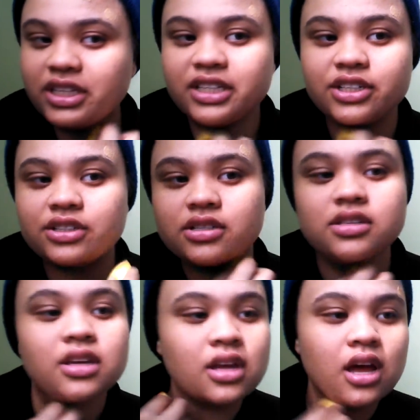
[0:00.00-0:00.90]

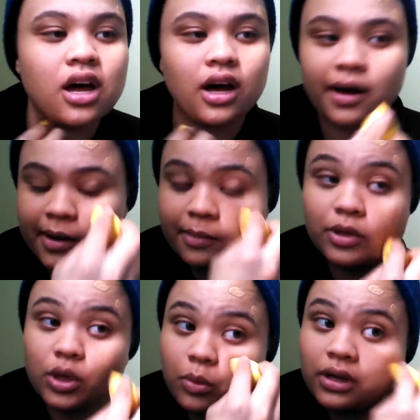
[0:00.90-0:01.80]
ears.
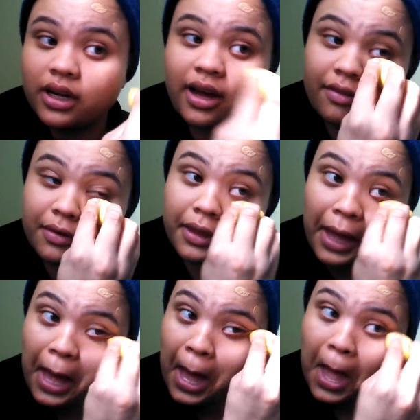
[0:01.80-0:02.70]
You want to cover
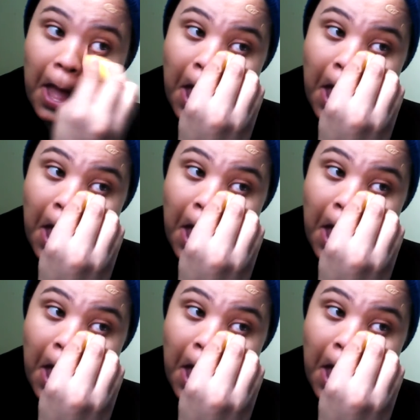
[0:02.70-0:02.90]
that.